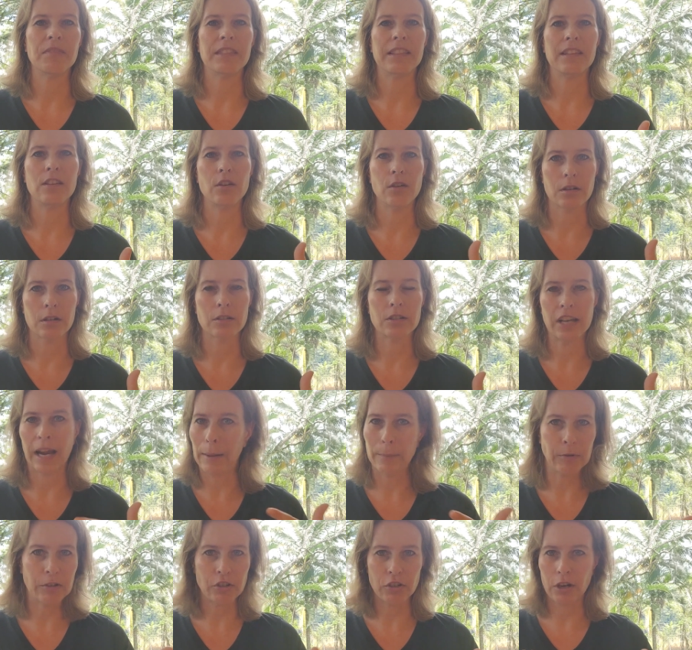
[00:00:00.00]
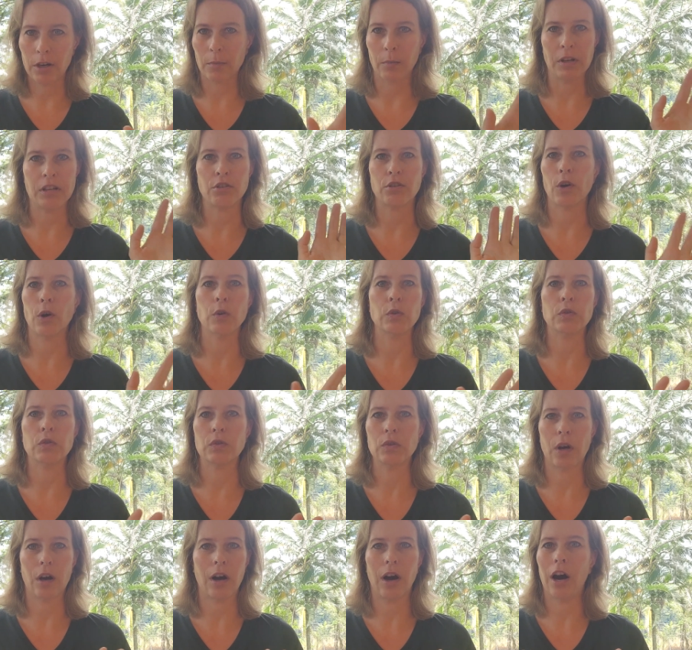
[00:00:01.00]
your temperature, which goes
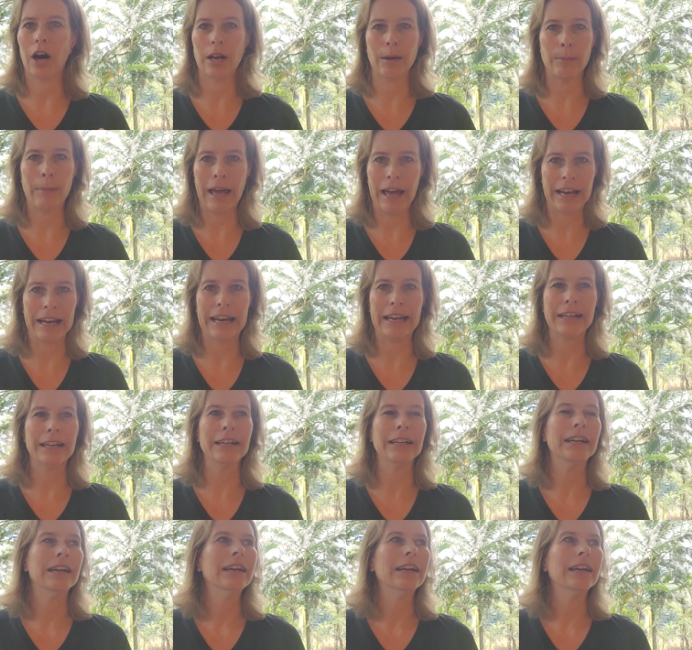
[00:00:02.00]
automatic.